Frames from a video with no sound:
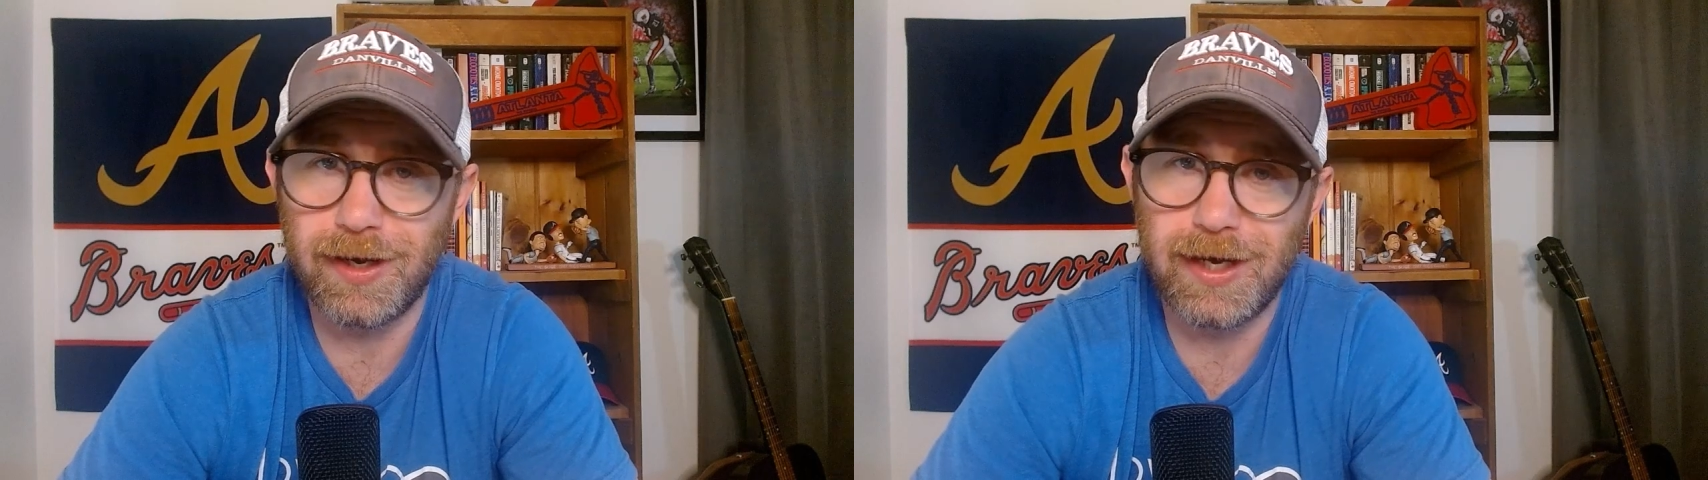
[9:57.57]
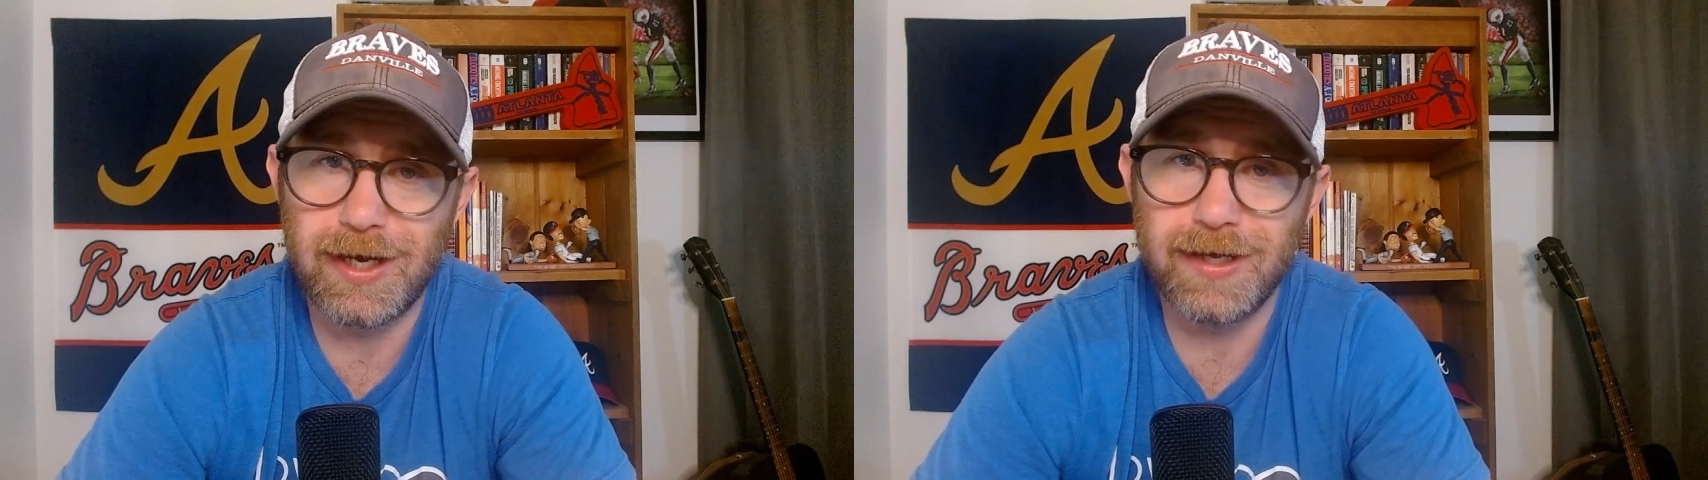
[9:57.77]

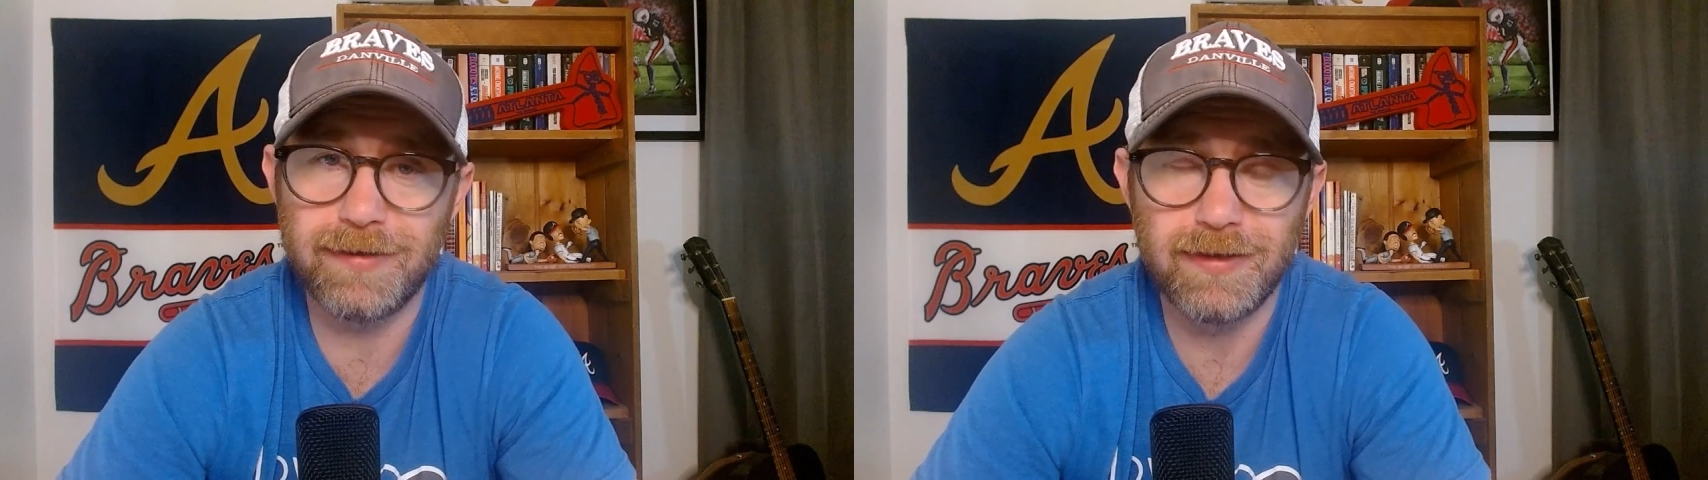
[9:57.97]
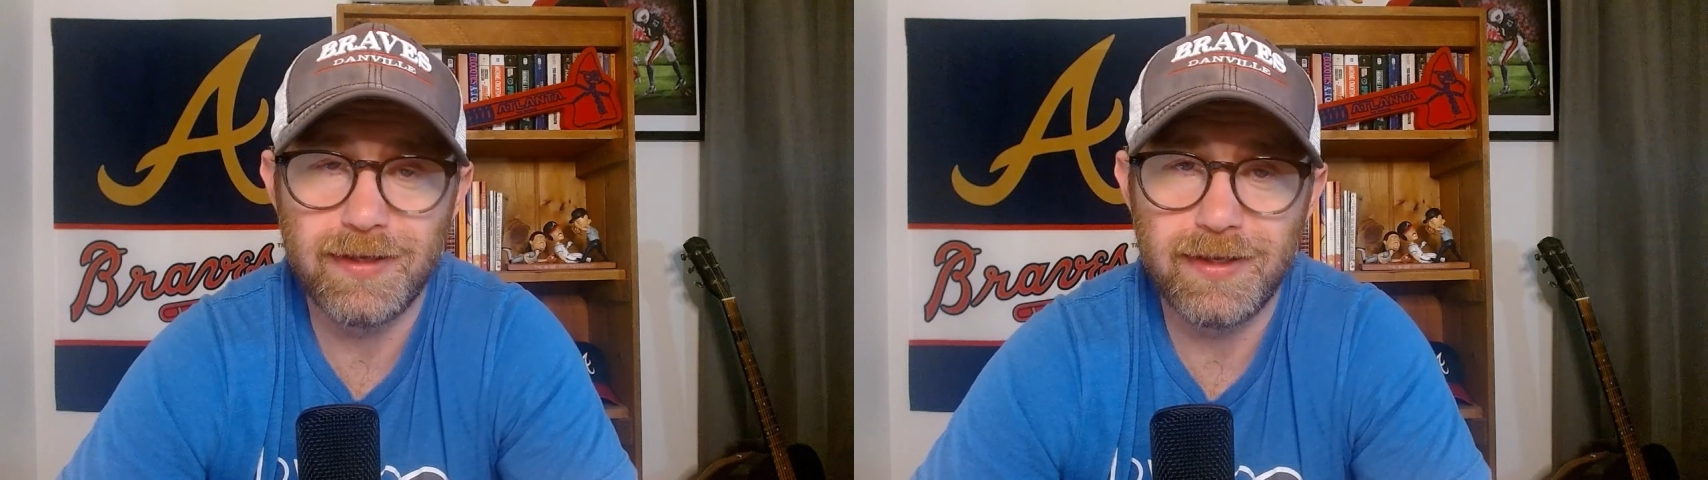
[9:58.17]

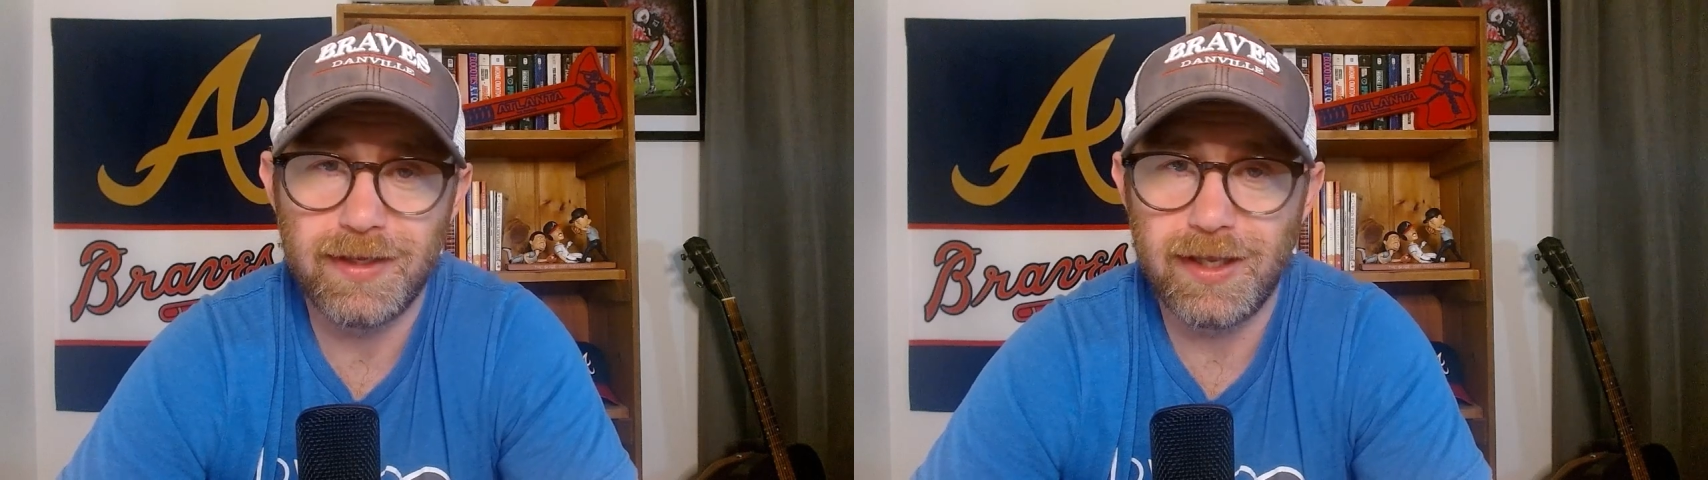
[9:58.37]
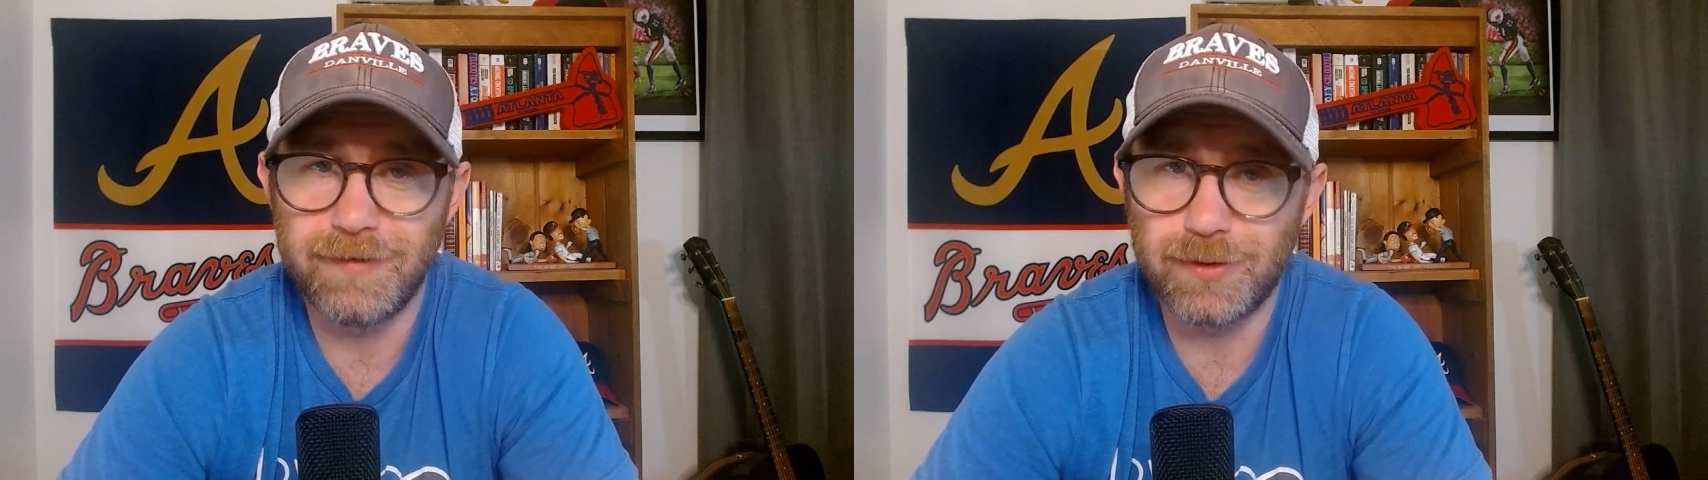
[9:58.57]
I
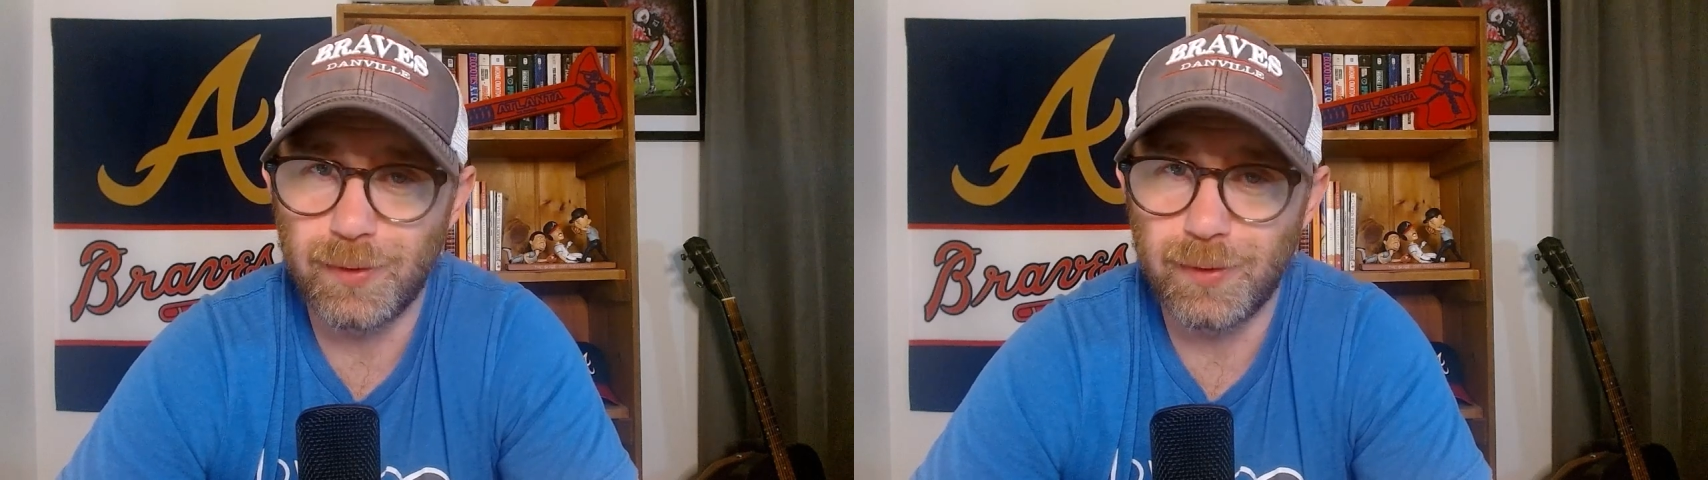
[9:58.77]
have